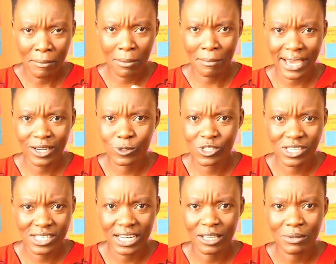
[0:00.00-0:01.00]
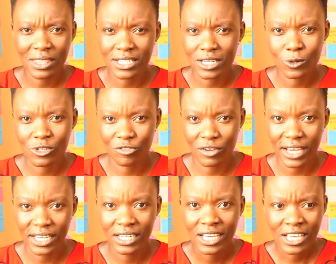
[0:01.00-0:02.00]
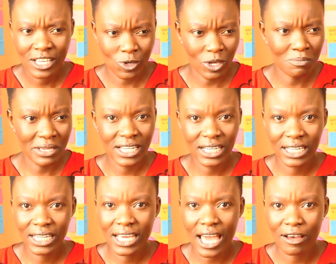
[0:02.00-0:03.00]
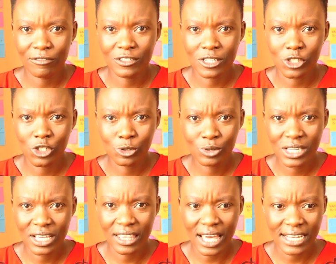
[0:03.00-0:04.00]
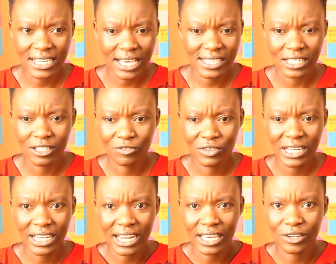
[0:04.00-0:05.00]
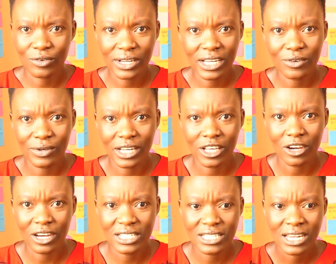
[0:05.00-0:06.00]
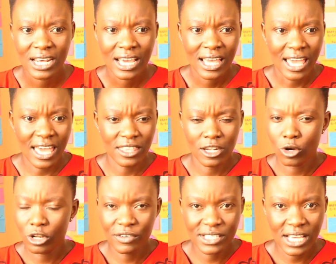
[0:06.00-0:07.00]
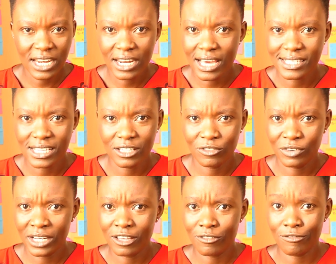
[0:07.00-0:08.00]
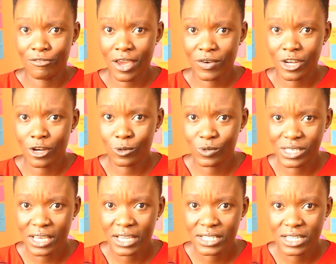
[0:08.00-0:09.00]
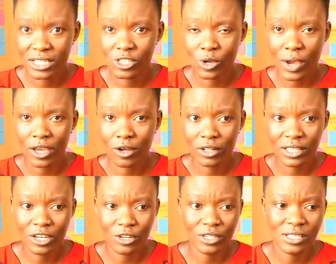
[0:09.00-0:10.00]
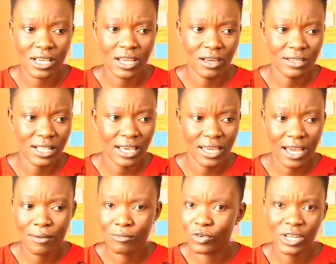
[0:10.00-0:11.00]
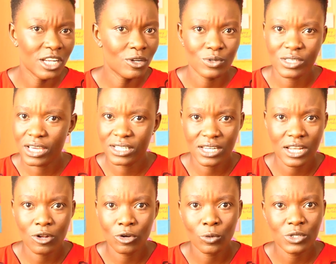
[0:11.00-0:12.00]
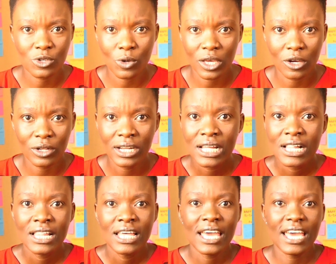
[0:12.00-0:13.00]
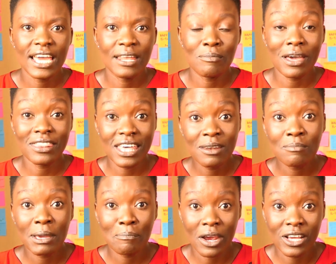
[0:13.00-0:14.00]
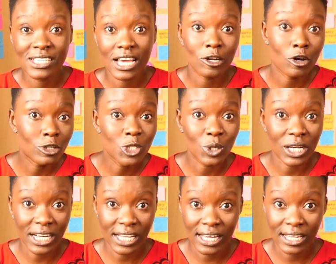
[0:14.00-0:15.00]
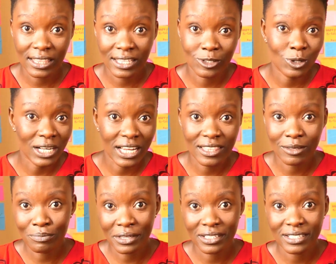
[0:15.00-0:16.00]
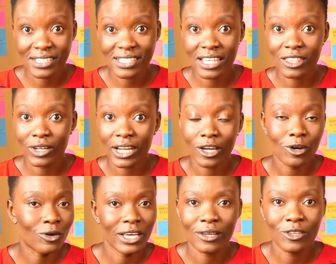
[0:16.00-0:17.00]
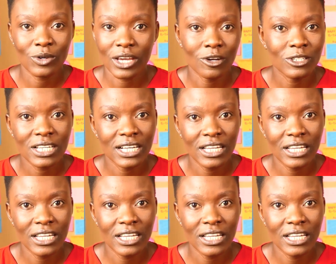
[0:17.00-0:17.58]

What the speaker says: my mind was just telling me that I was fine. So immediately after shooting that, I started feeling like really hot. And then all of a sudden I started feeling very nauseated. So I called the nurse and I was like, I'm really nauseated, I don't know what's going on. And by then my parents had gone to clear the bills. Then they're like, okay, you cannot